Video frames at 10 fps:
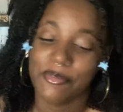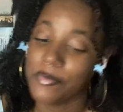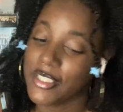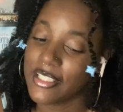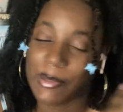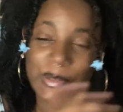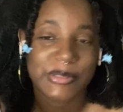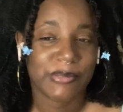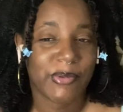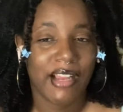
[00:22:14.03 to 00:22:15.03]
What
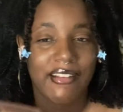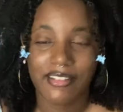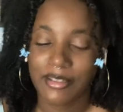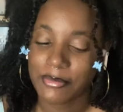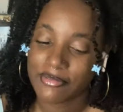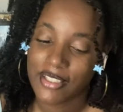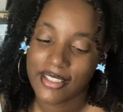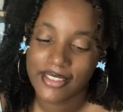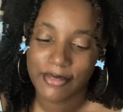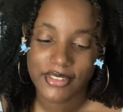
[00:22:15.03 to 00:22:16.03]
goes around comes
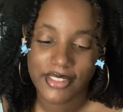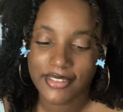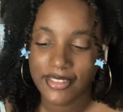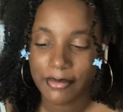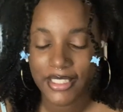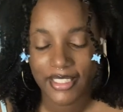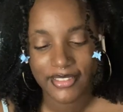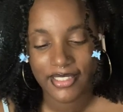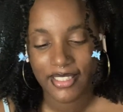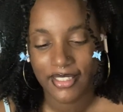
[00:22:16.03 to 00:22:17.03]
around. That was Justin Timberlake
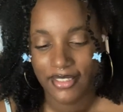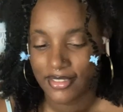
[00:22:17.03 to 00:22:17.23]
said.